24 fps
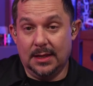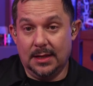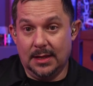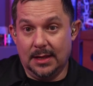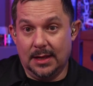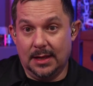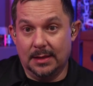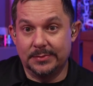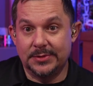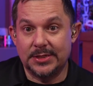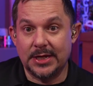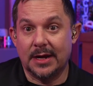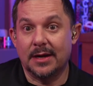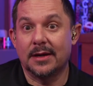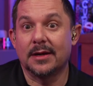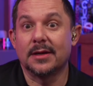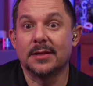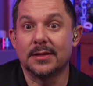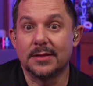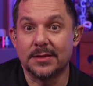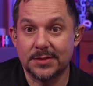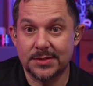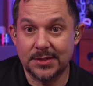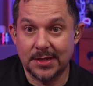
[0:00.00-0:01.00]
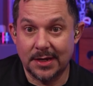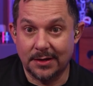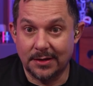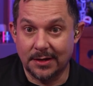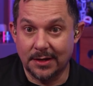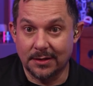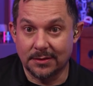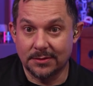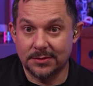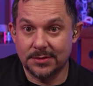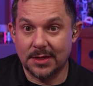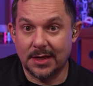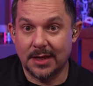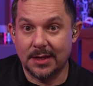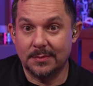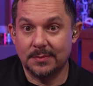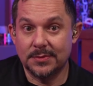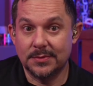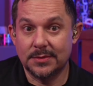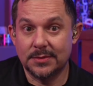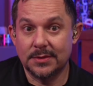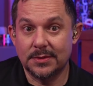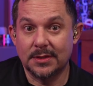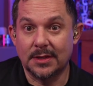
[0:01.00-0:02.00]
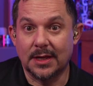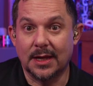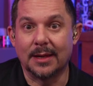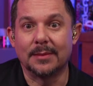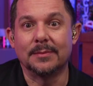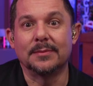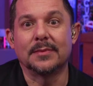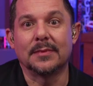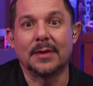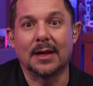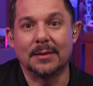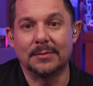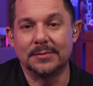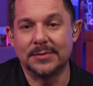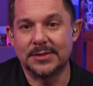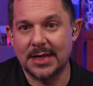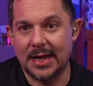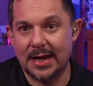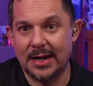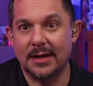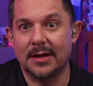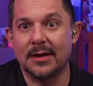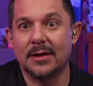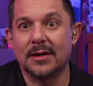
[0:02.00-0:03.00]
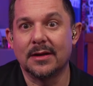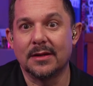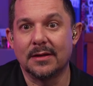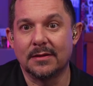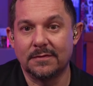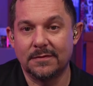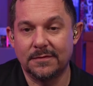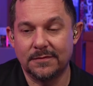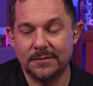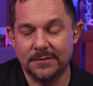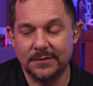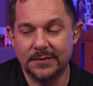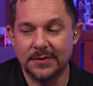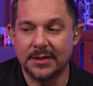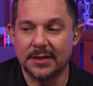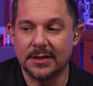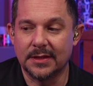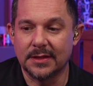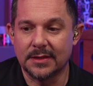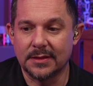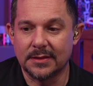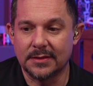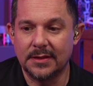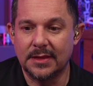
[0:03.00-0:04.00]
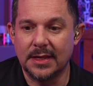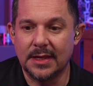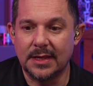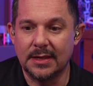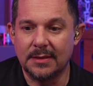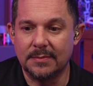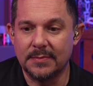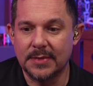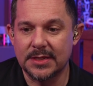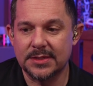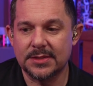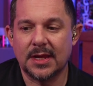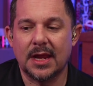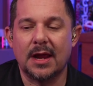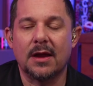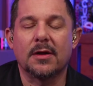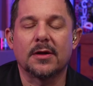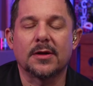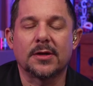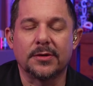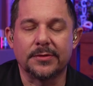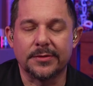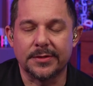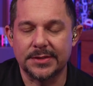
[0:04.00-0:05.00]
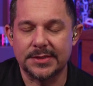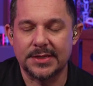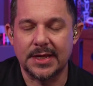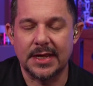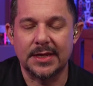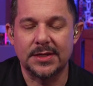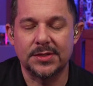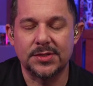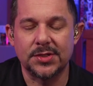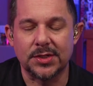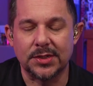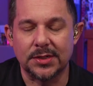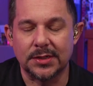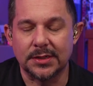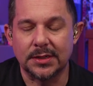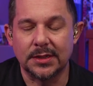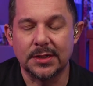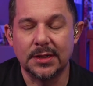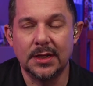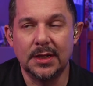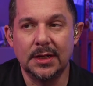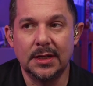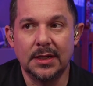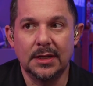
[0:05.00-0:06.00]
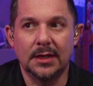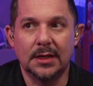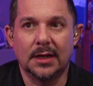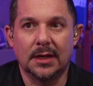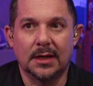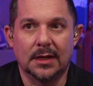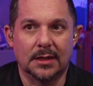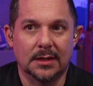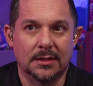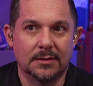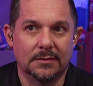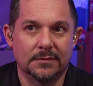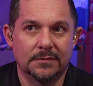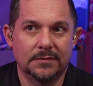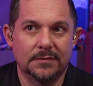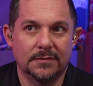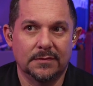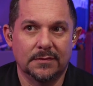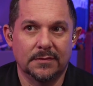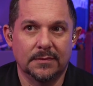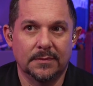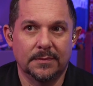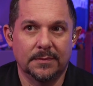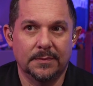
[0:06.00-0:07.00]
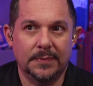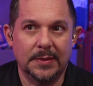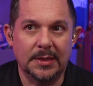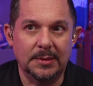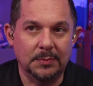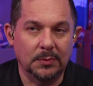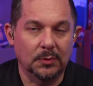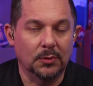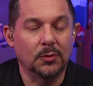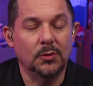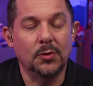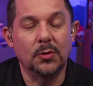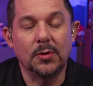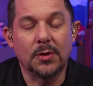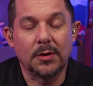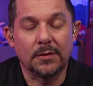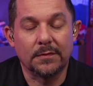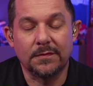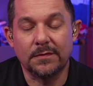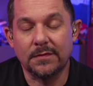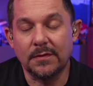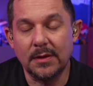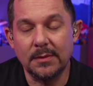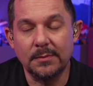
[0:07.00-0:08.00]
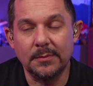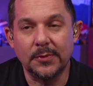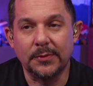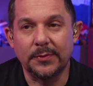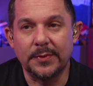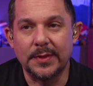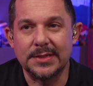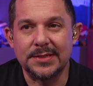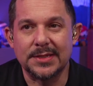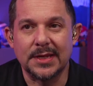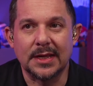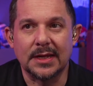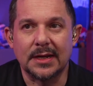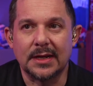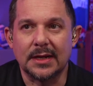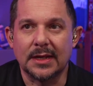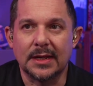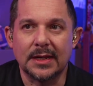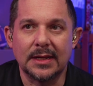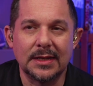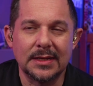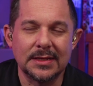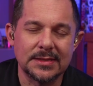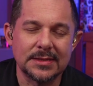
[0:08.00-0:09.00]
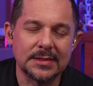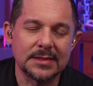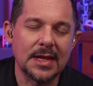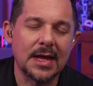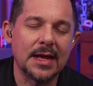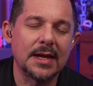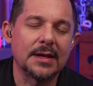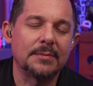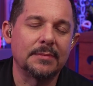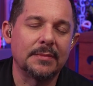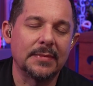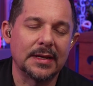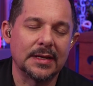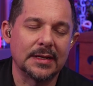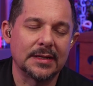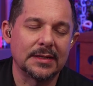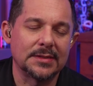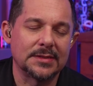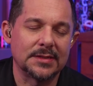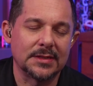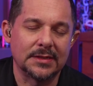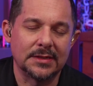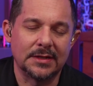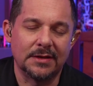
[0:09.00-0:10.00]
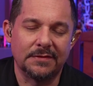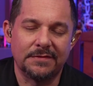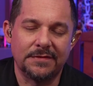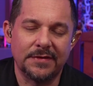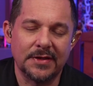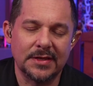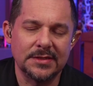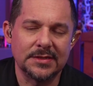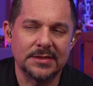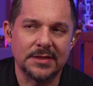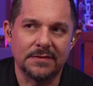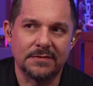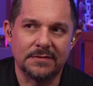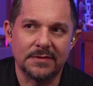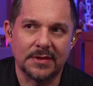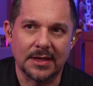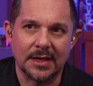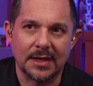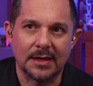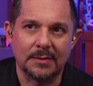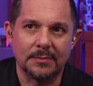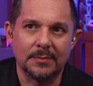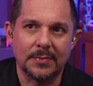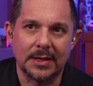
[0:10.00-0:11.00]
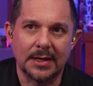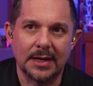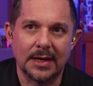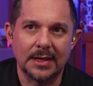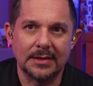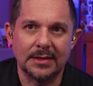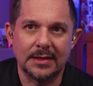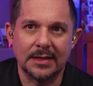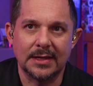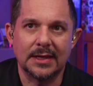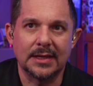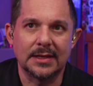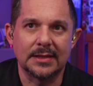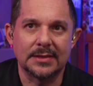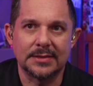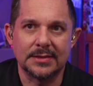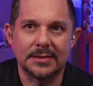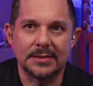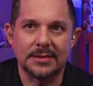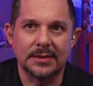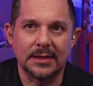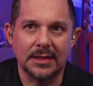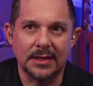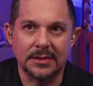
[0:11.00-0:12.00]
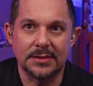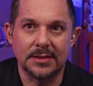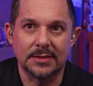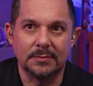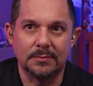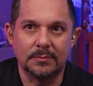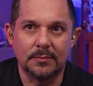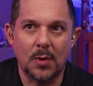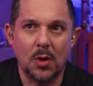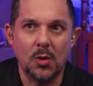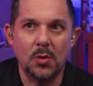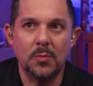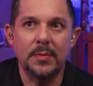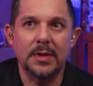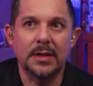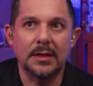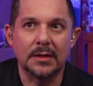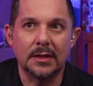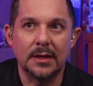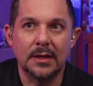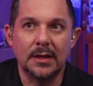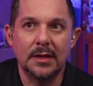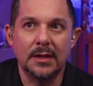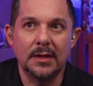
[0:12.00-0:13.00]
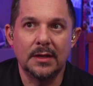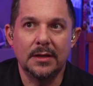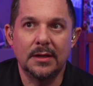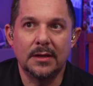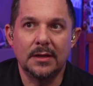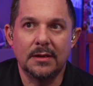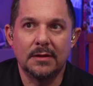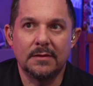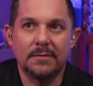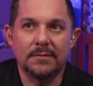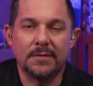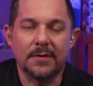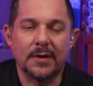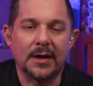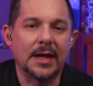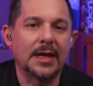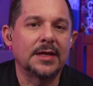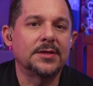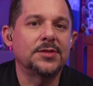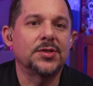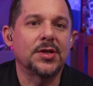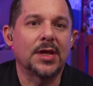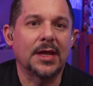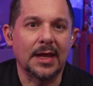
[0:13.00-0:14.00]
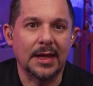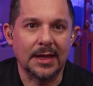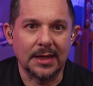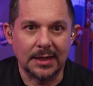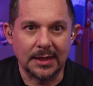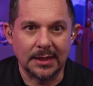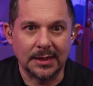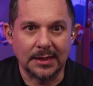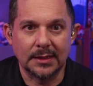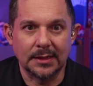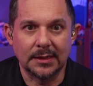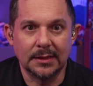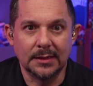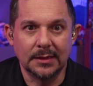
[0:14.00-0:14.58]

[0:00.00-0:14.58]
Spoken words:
I'm tired of the stereotypes. I'm tired of the mischaracterization of people who are from Louisiana. And it's not meant as a defensive thing, but I think it's a moment for educating